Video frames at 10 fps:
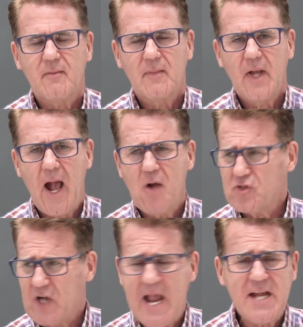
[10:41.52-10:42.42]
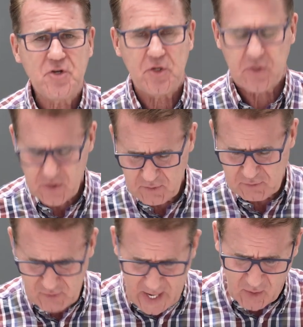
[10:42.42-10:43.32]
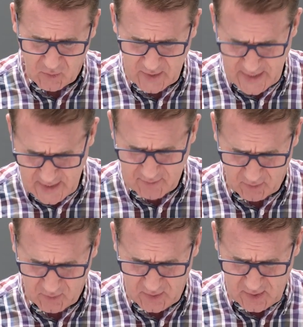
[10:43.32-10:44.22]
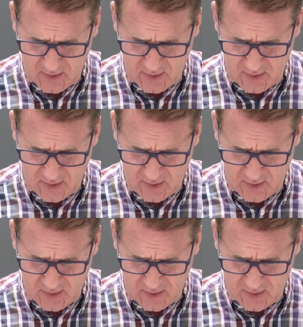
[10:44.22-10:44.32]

how can you vile, evil,